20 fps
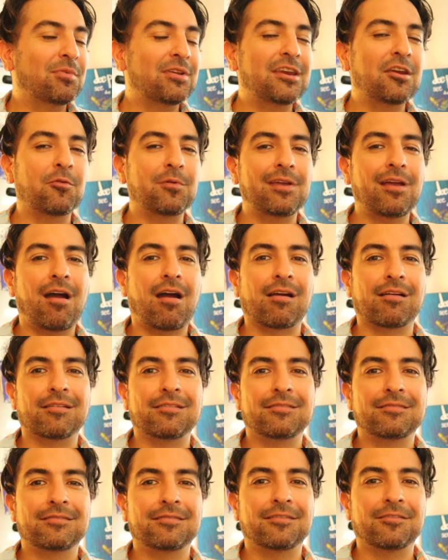but here we are,
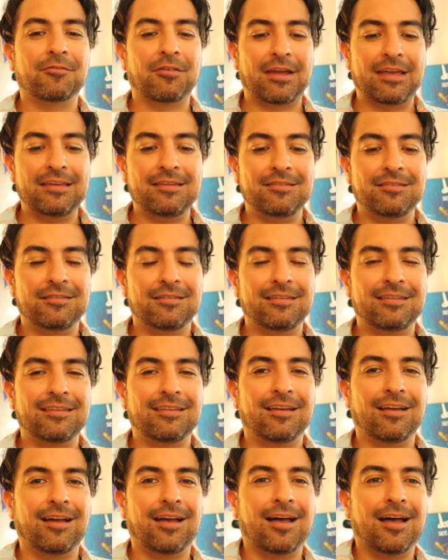right?
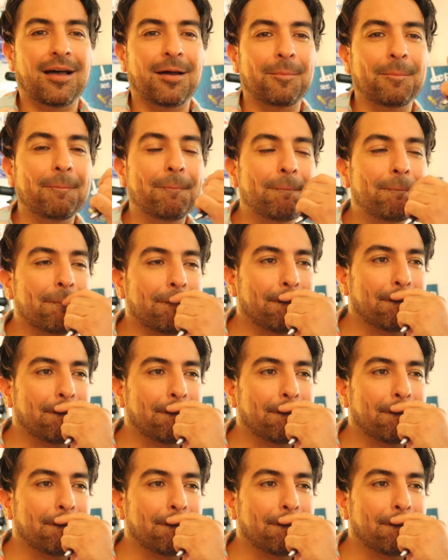Um,